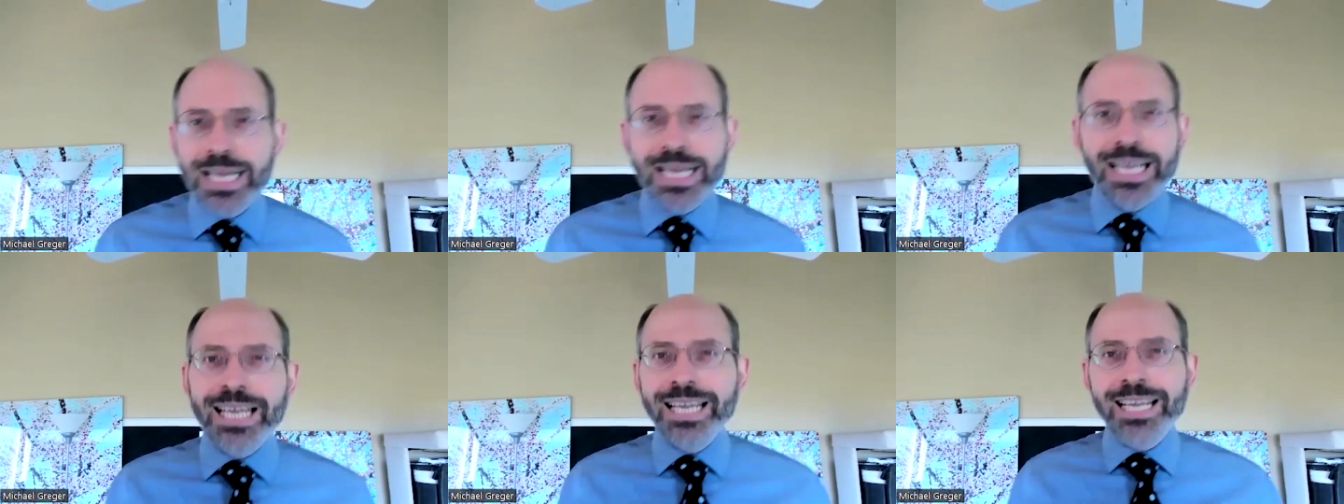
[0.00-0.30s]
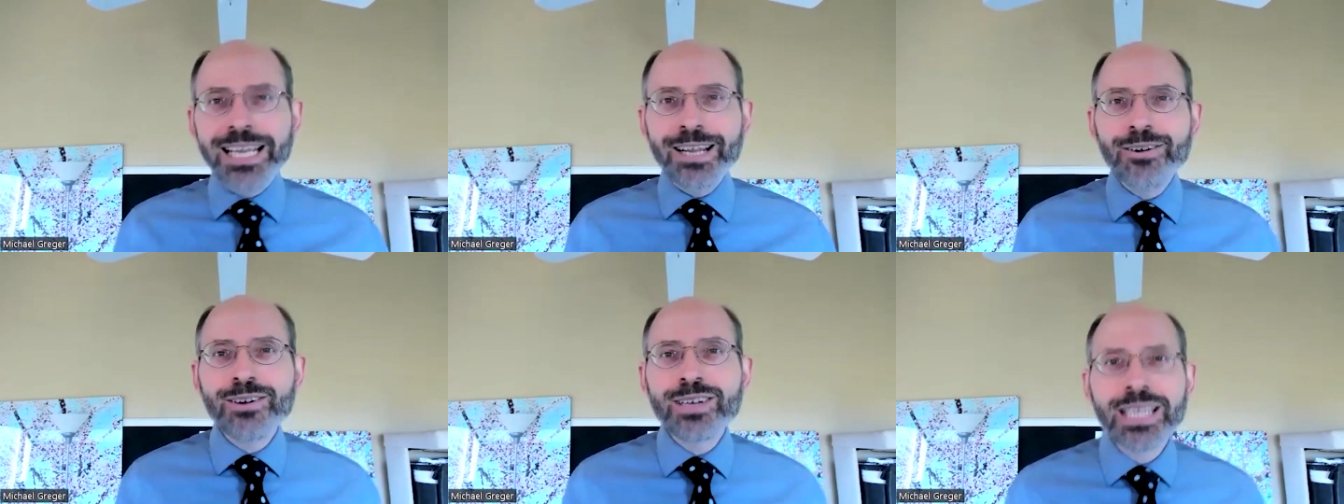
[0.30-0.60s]

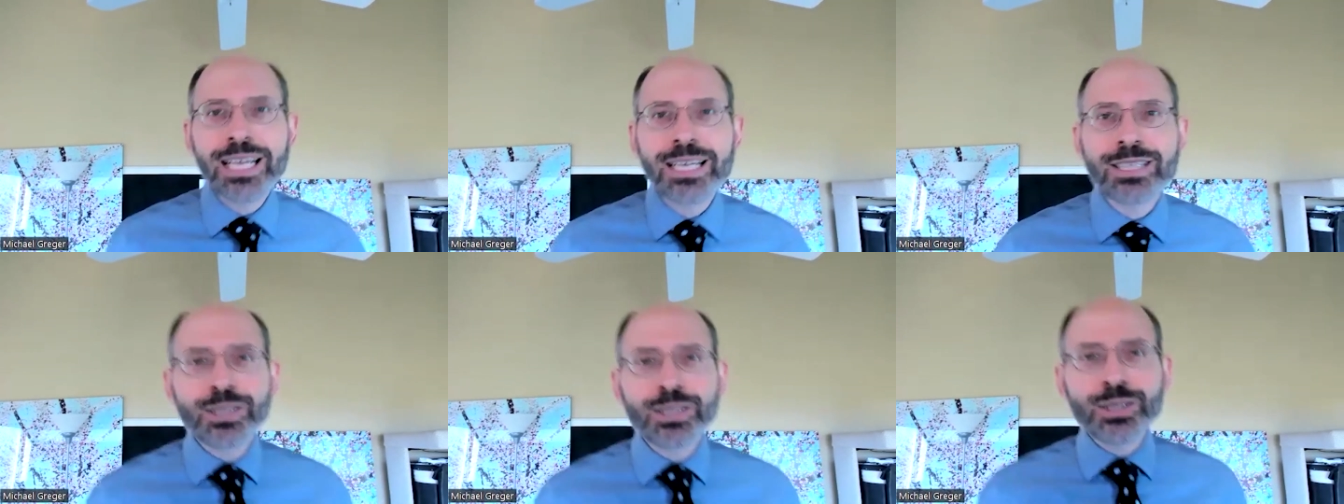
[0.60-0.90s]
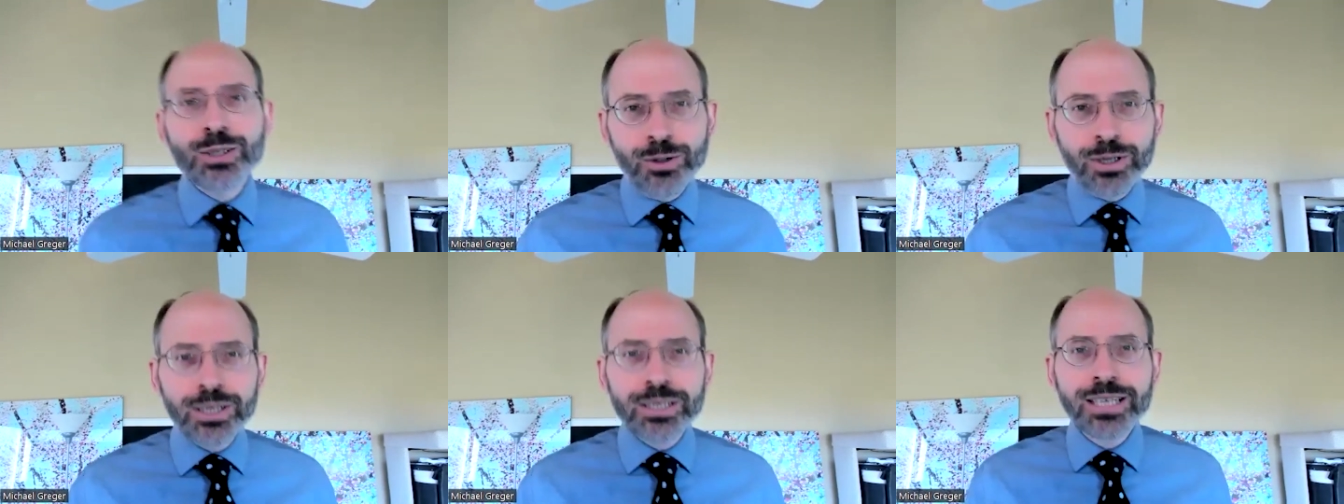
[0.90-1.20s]
hearing that story
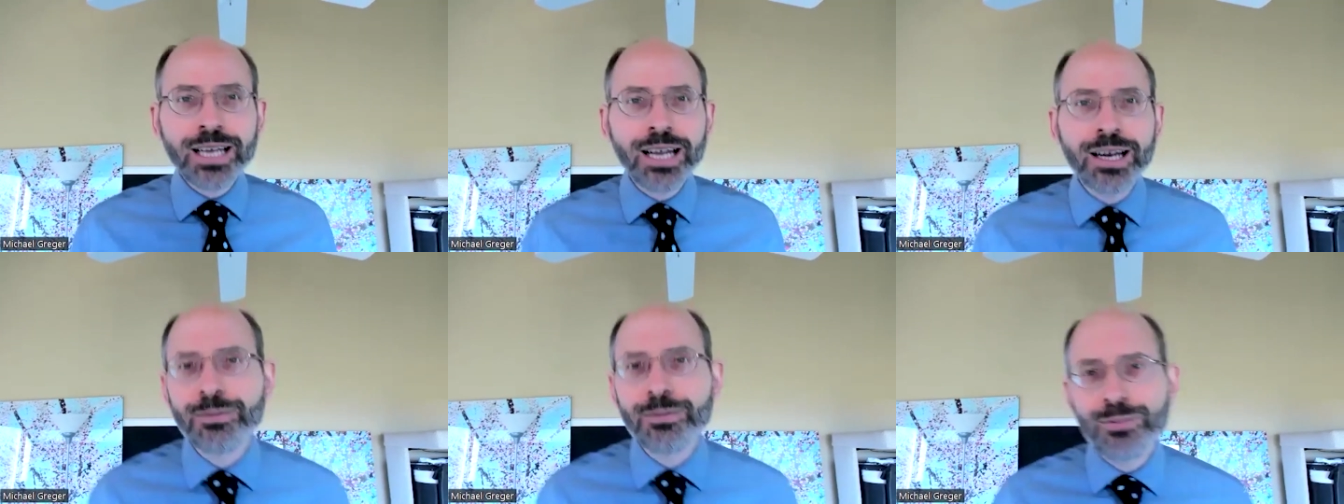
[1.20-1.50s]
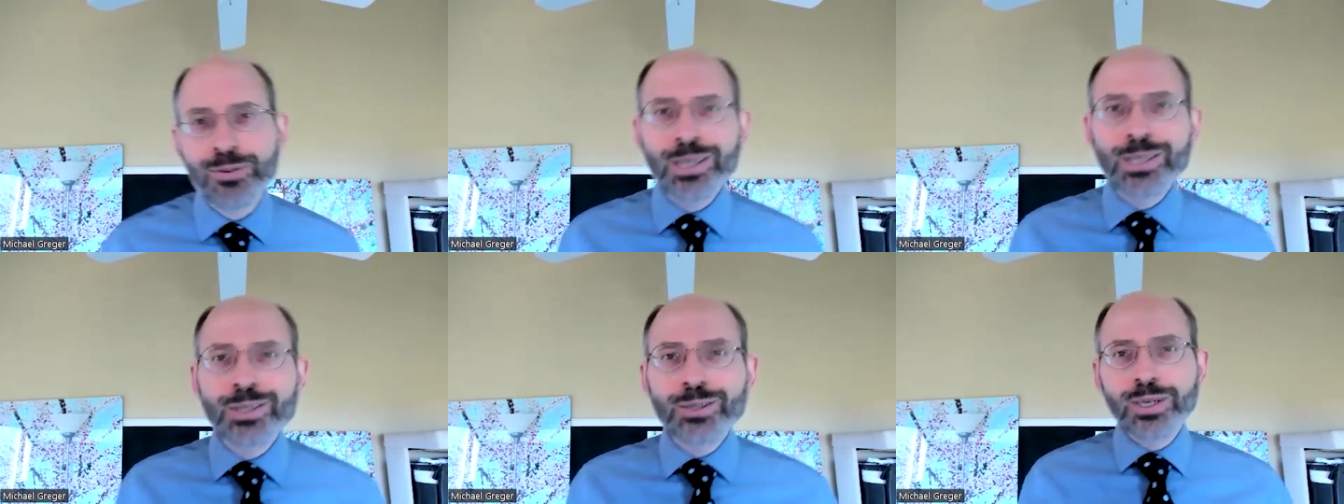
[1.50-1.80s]
is kind of
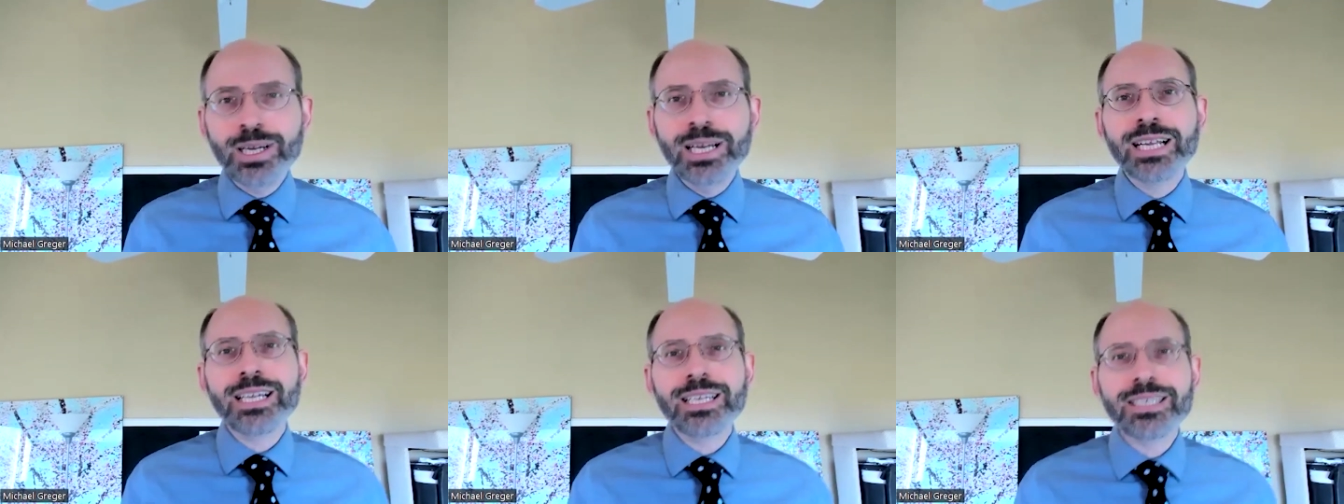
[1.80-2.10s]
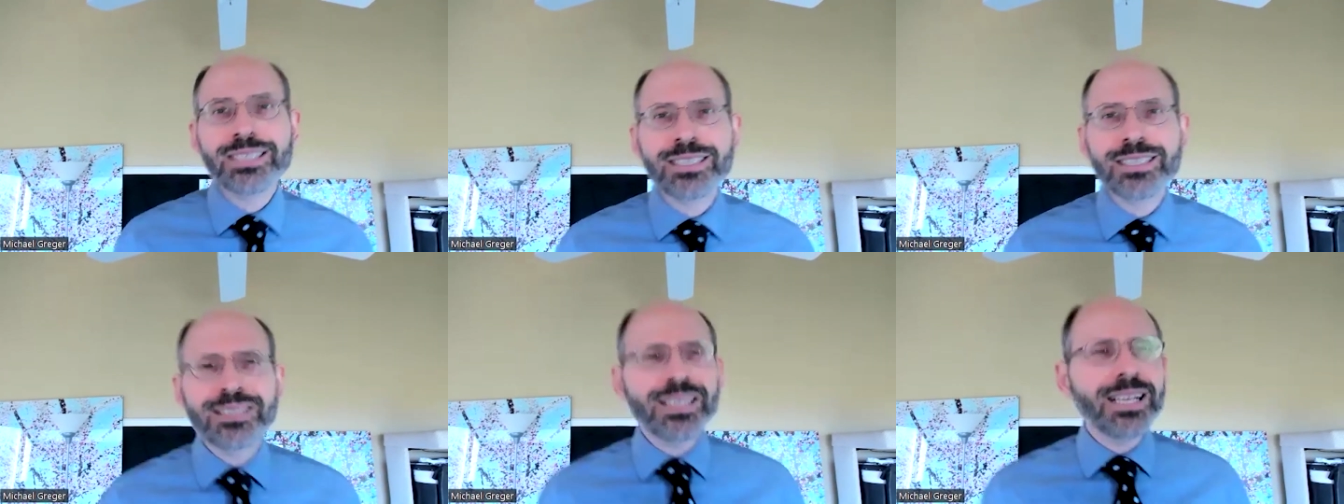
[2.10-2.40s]
frustrating because it's like,